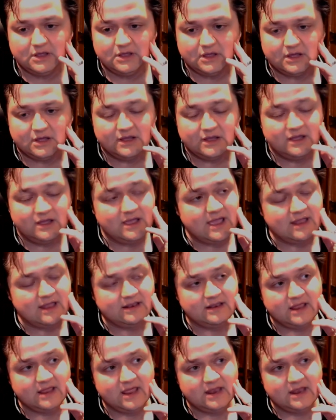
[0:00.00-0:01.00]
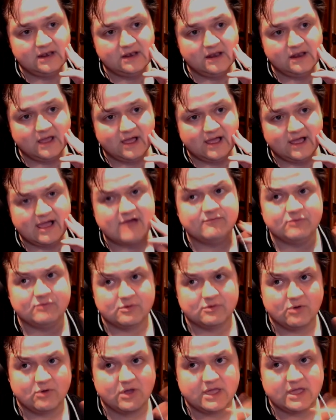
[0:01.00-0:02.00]
And then I
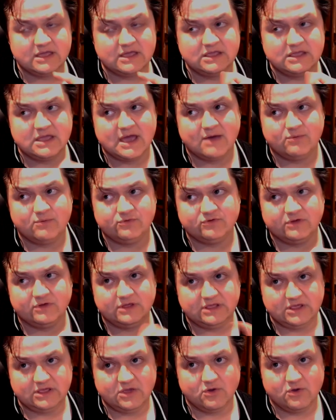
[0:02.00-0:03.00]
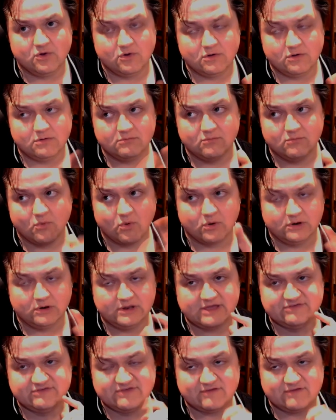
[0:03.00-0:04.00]
put a book out a year, more or
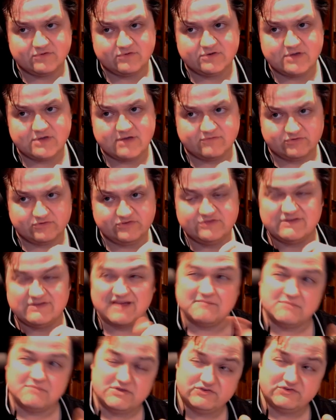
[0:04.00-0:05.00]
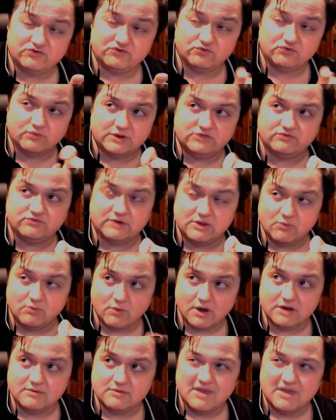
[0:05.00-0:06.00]
less, ever since. I missed
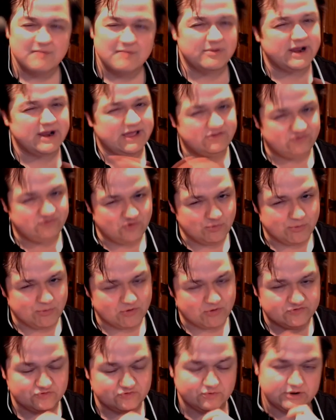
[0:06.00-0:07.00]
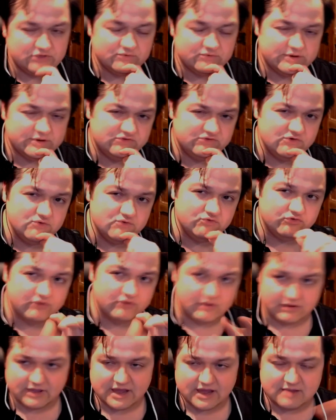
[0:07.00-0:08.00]
2021, but I had 2 books in 2022,
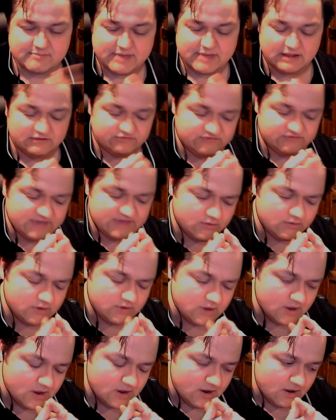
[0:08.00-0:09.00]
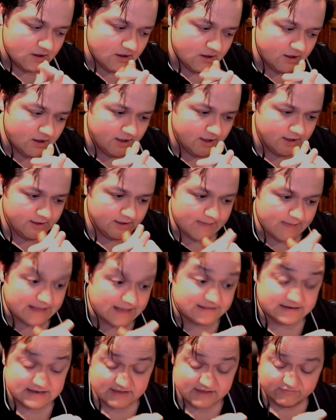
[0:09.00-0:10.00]
so it kind of balanced out.
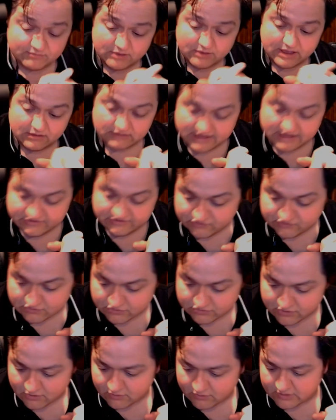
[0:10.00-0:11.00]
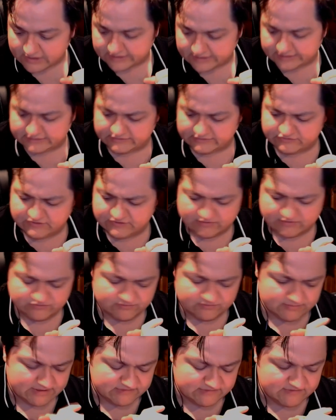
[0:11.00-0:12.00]
I didn't have a book out last year, though, unless you
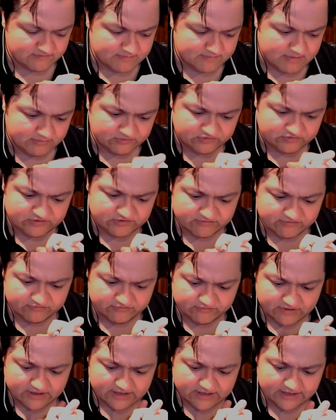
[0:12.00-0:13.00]
count some like self-published stuff,